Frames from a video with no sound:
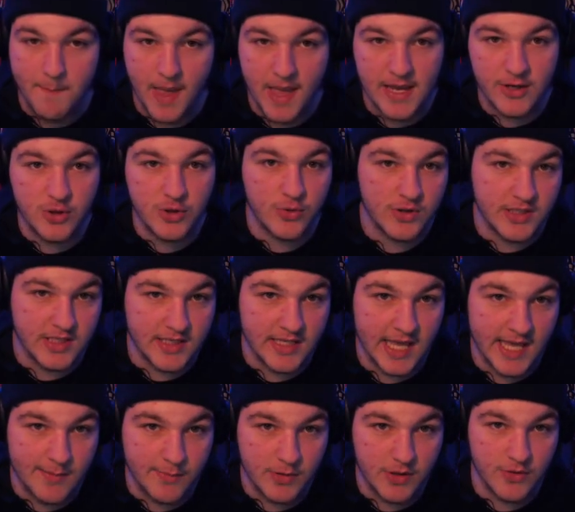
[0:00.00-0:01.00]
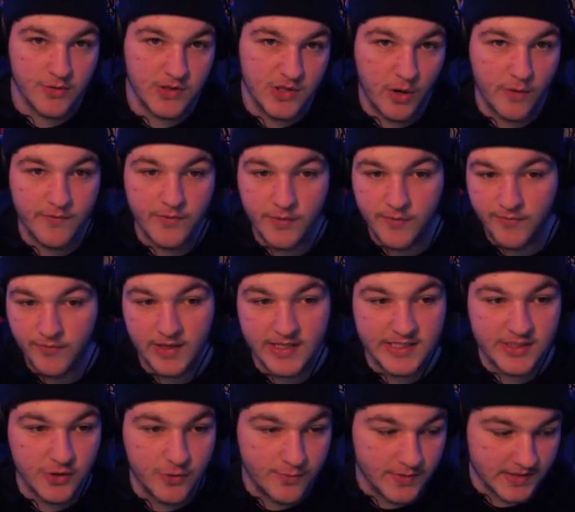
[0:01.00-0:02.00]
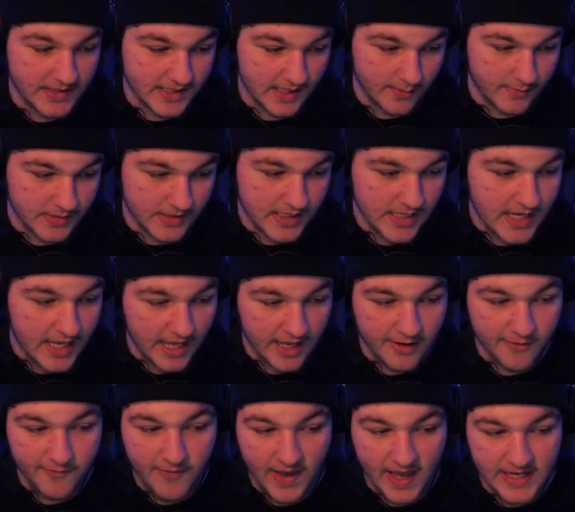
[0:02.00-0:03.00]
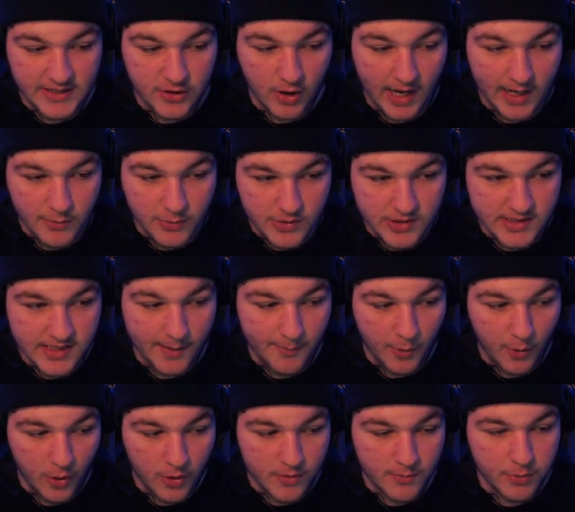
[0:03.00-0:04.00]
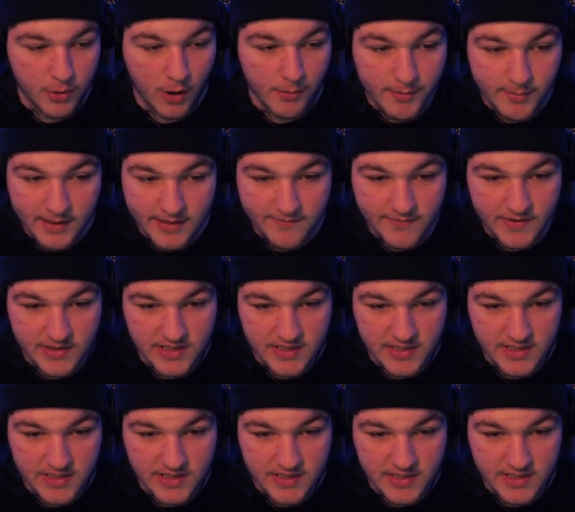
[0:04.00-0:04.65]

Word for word: Make sure to keep use of your free super subs. In fact, I would sub on, probably